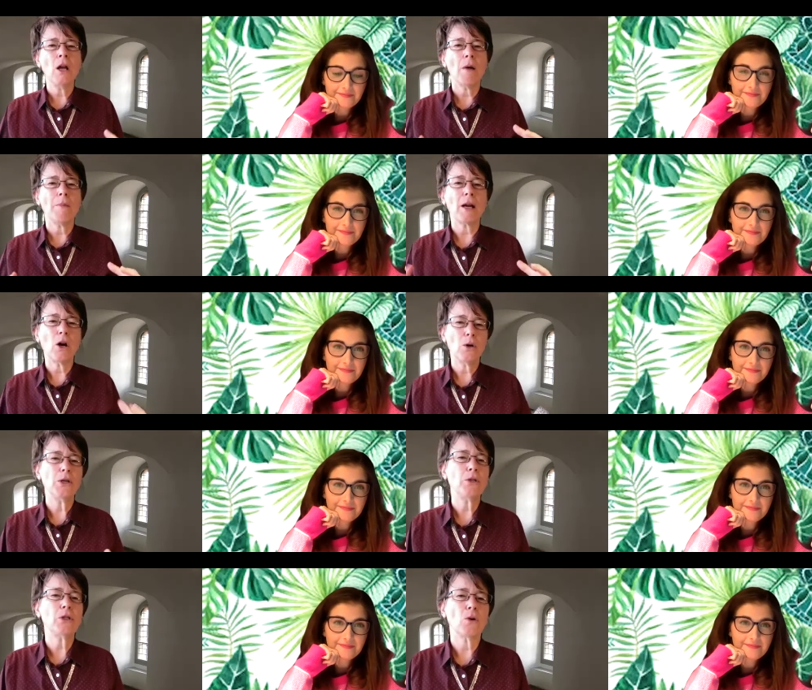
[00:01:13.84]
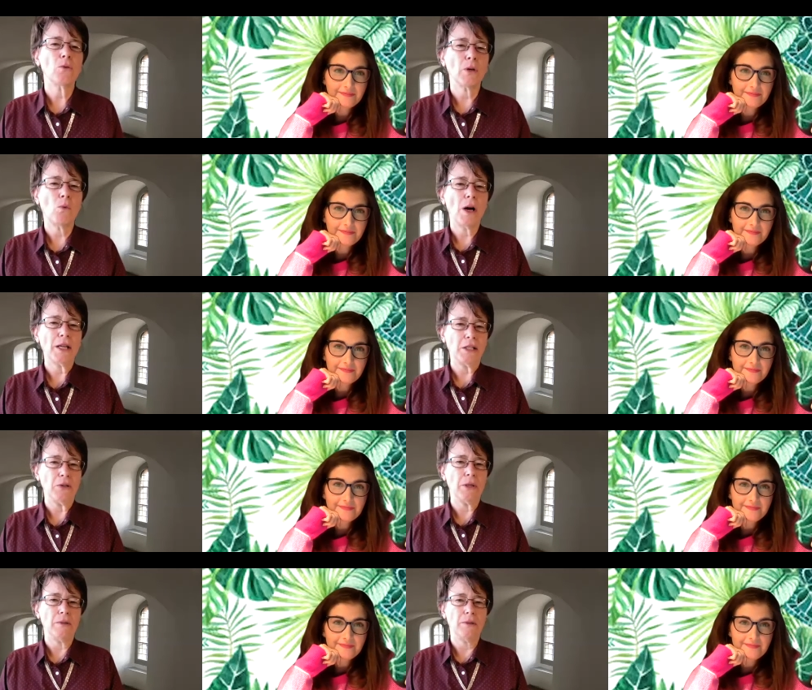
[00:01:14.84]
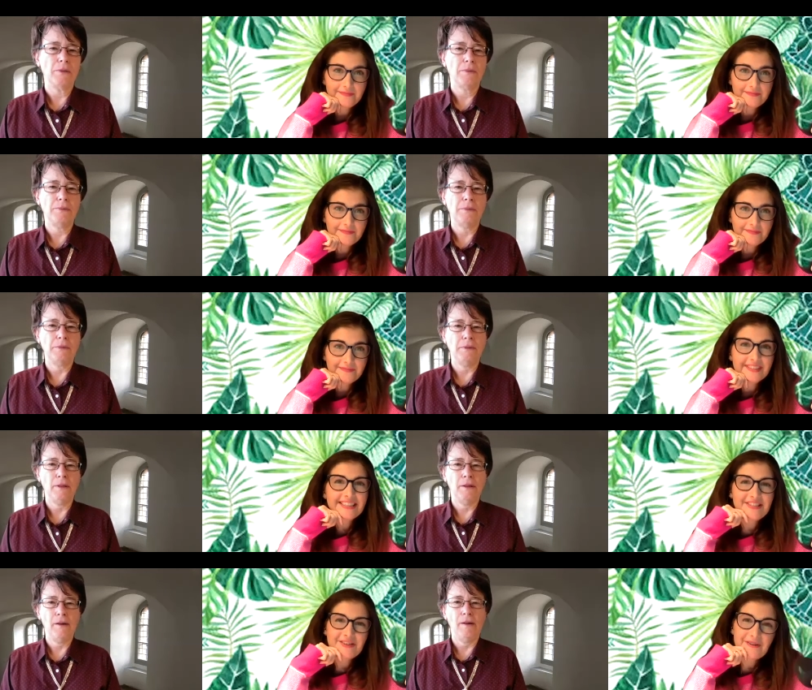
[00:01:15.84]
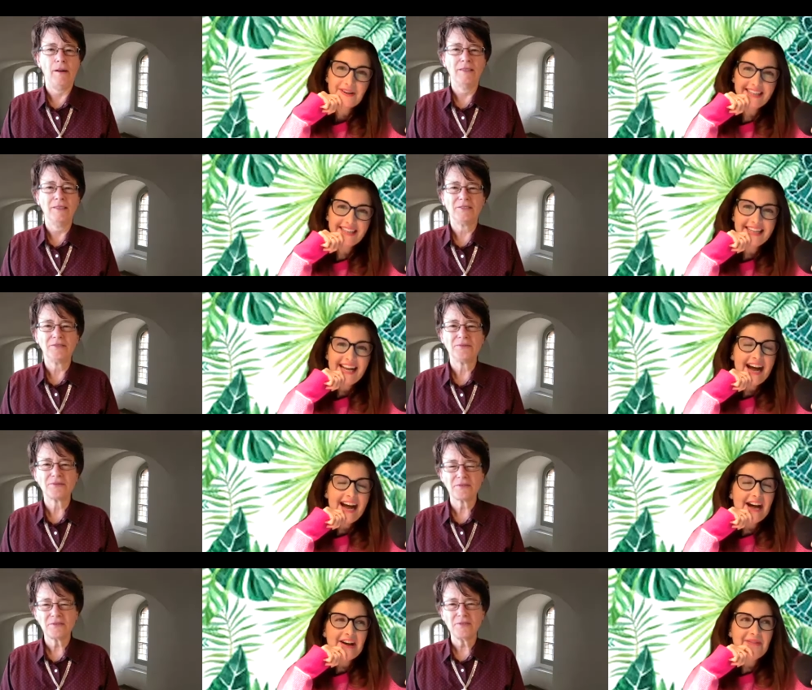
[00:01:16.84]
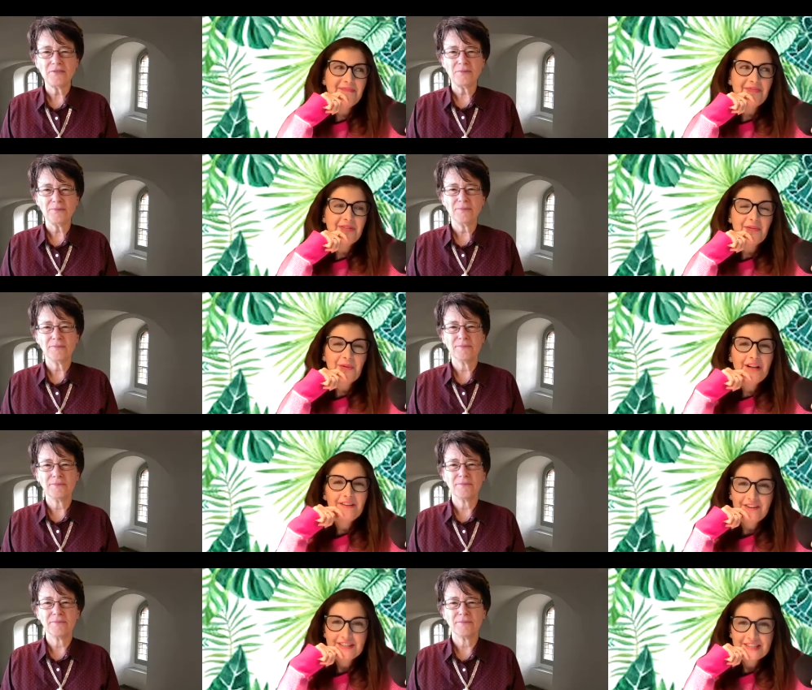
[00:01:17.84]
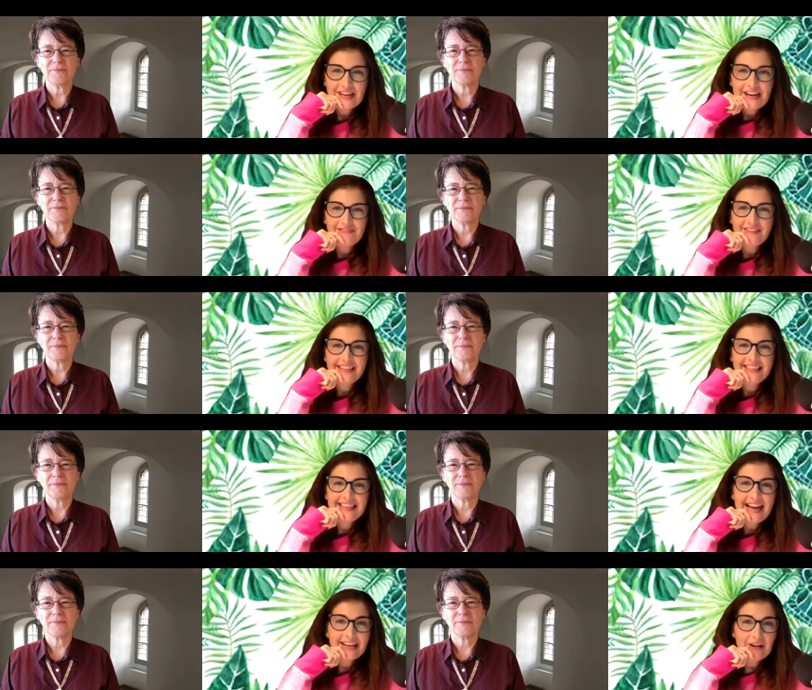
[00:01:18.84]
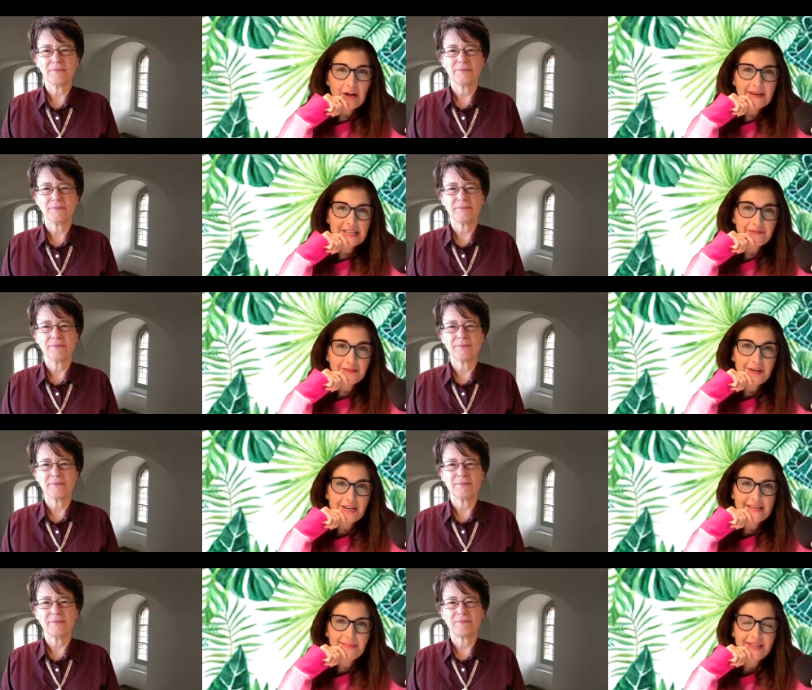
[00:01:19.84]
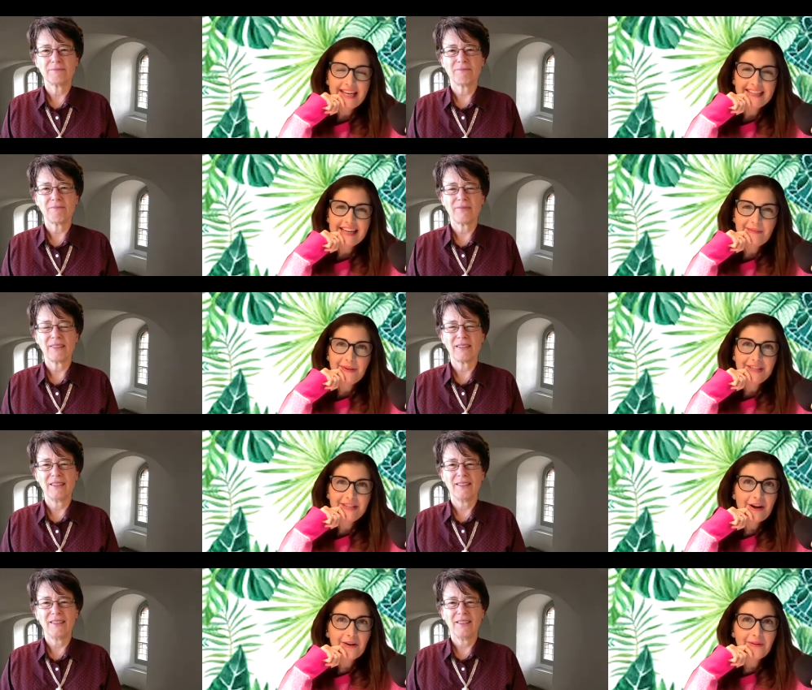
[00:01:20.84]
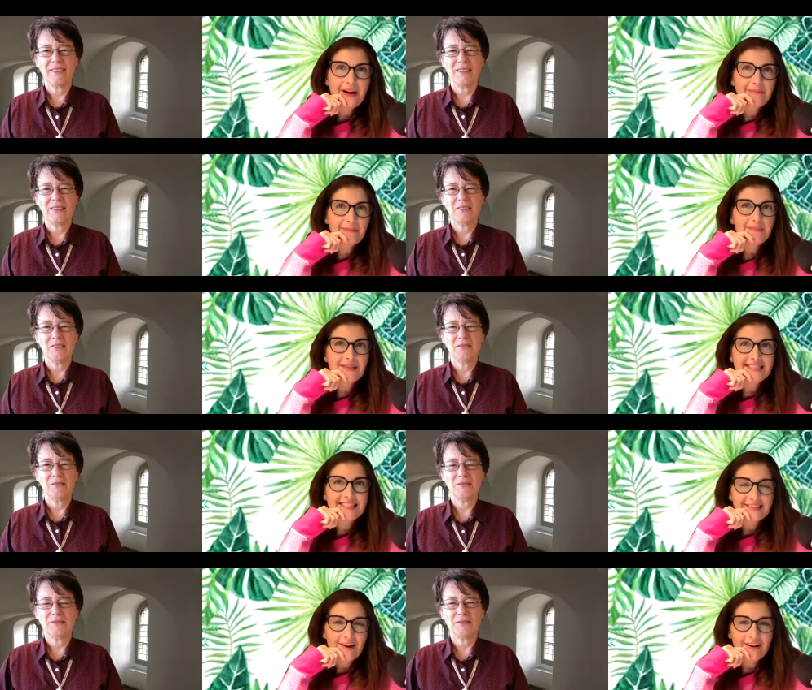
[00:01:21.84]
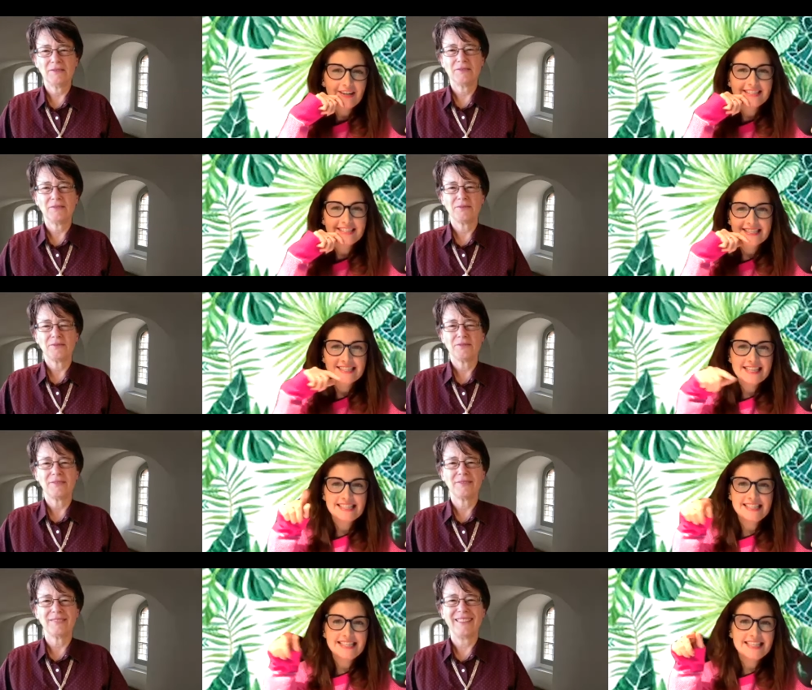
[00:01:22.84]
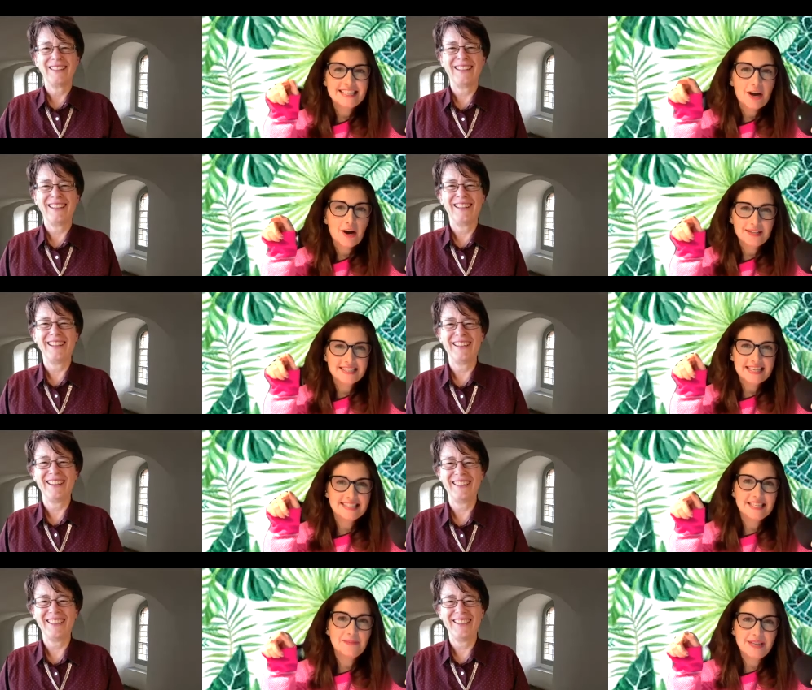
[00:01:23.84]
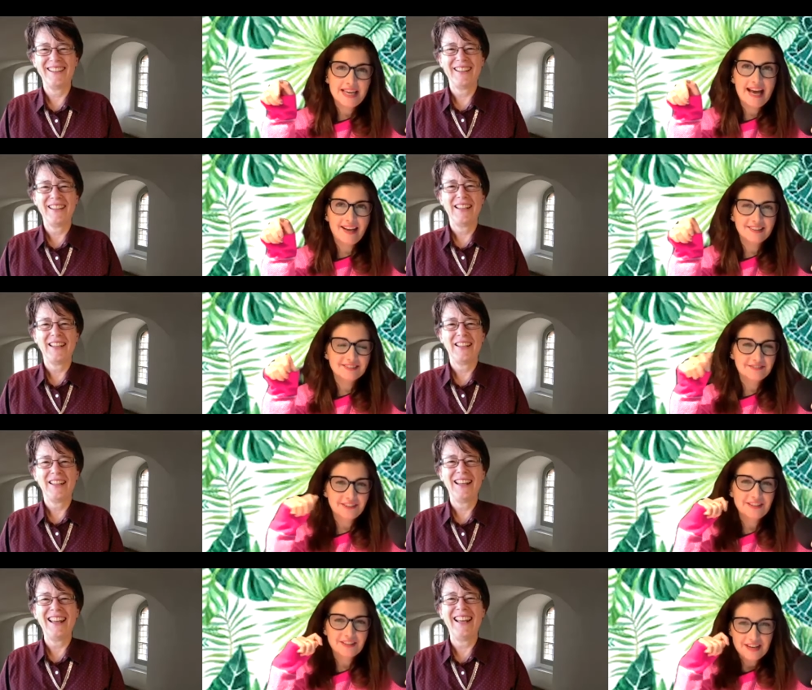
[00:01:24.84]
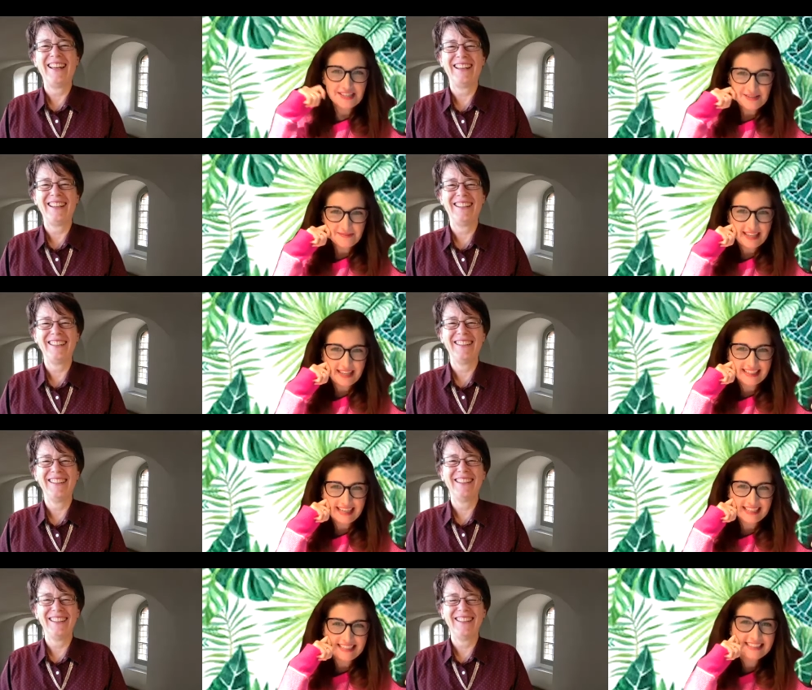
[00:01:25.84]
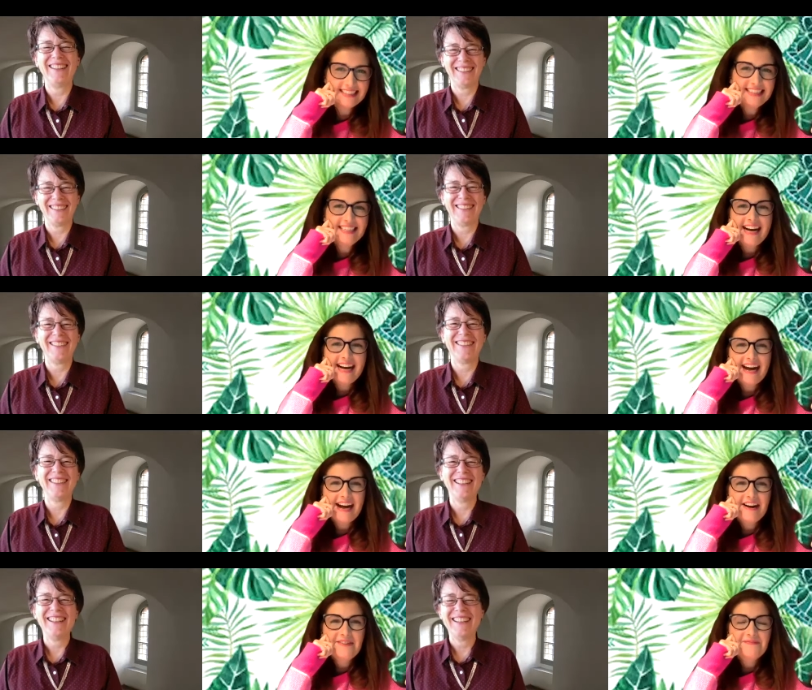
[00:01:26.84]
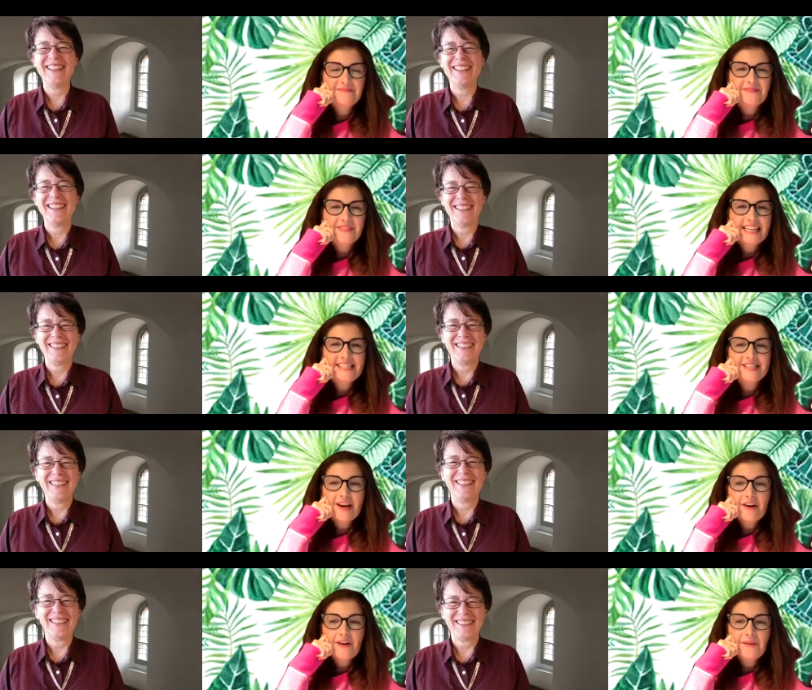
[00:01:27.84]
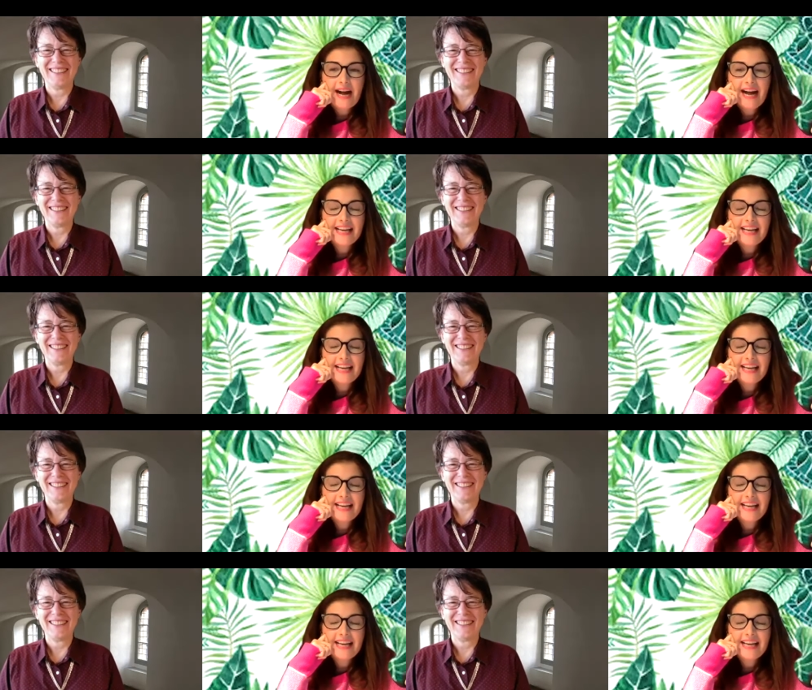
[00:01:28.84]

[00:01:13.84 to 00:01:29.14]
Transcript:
Speaker 1: about who you serve and
Speaker 2: why you do it? Sure. Well, first off, I call myself a crazy plant lady, but on my business card, it doesn't say CEO, it says CPL for crazy plant lady. I'm a